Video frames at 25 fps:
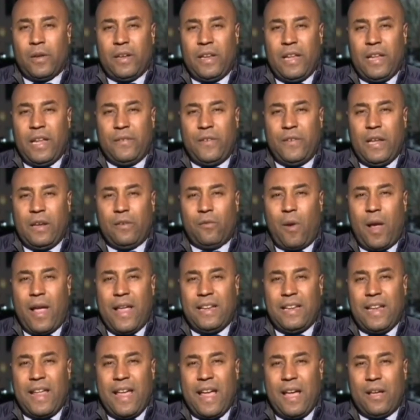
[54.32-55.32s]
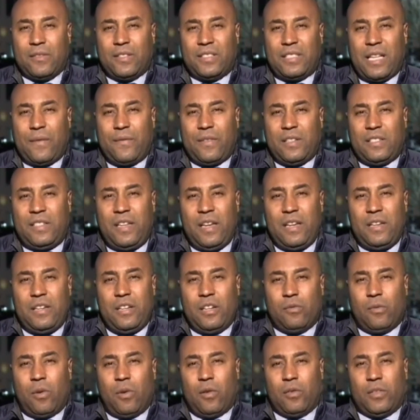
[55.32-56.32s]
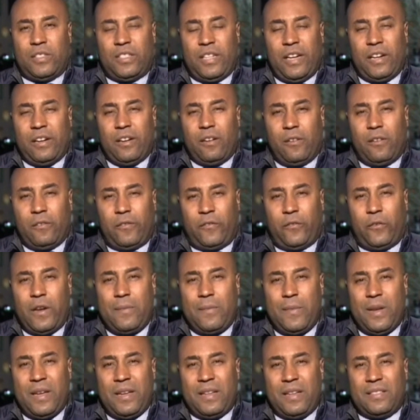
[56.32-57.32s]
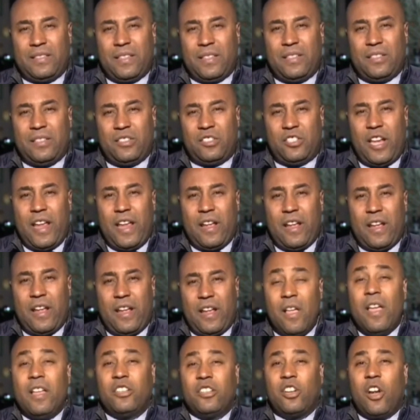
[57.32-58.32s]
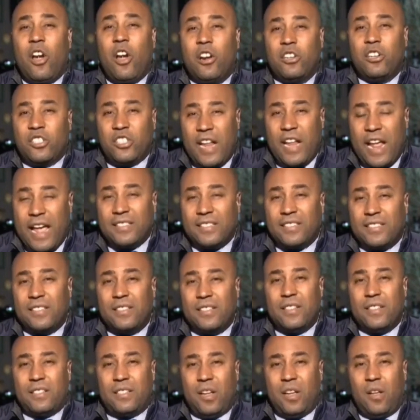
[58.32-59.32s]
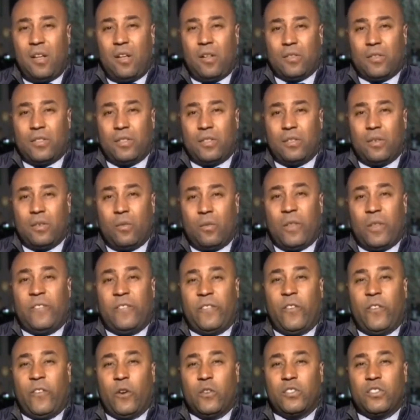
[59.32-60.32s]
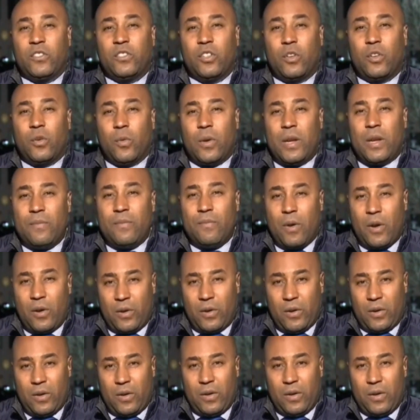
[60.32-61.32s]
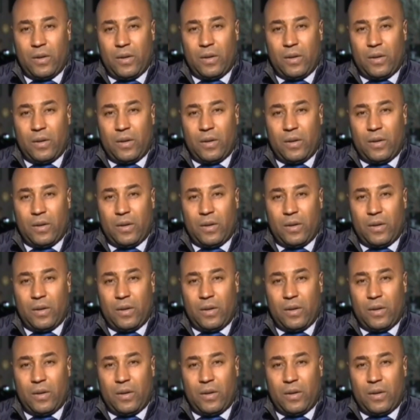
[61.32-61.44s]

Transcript: Well, good evening. Right now, seventeen-year-old Darryl Freeman is in jail, charged as an adult with first-degree murder.